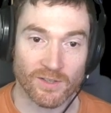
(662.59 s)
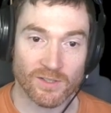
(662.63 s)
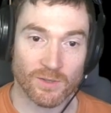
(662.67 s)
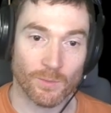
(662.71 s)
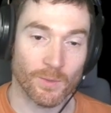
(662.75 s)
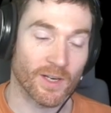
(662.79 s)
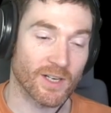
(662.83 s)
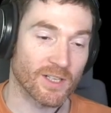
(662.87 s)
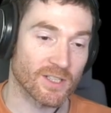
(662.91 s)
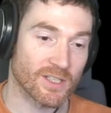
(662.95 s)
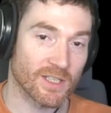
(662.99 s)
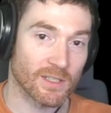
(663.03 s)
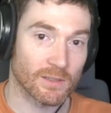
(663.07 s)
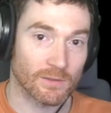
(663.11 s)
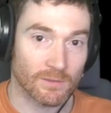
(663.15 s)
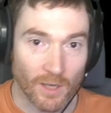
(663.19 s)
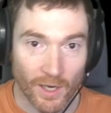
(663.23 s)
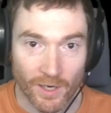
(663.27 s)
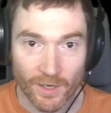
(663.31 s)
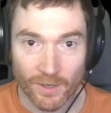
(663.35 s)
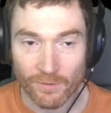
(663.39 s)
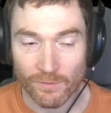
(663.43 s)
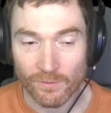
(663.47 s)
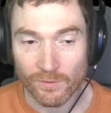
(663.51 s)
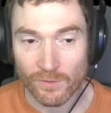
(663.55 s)
So we're going to see a lot
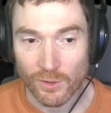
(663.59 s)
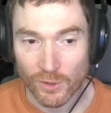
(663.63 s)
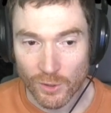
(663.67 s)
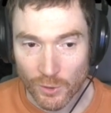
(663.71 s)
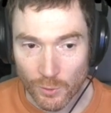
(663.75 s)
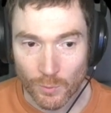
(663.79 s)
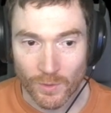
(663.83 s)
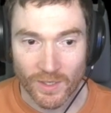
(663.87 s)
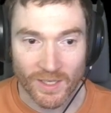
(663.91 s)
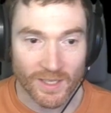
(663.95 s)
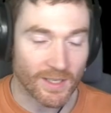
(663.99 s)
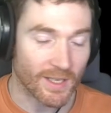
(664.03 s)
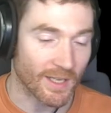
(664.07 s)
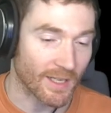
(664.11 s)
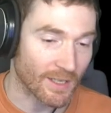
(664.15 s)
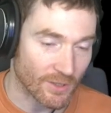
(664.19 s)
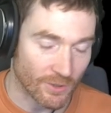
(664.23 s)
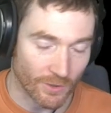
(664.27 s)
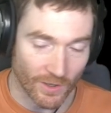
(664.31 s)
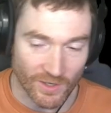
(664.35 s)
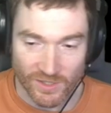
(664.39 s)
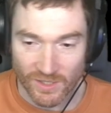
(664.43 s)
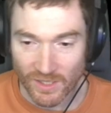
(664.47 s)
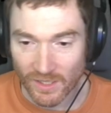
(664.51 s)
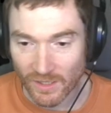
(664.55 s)
of unique,
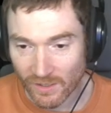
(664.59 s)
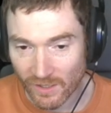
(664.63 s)
interesting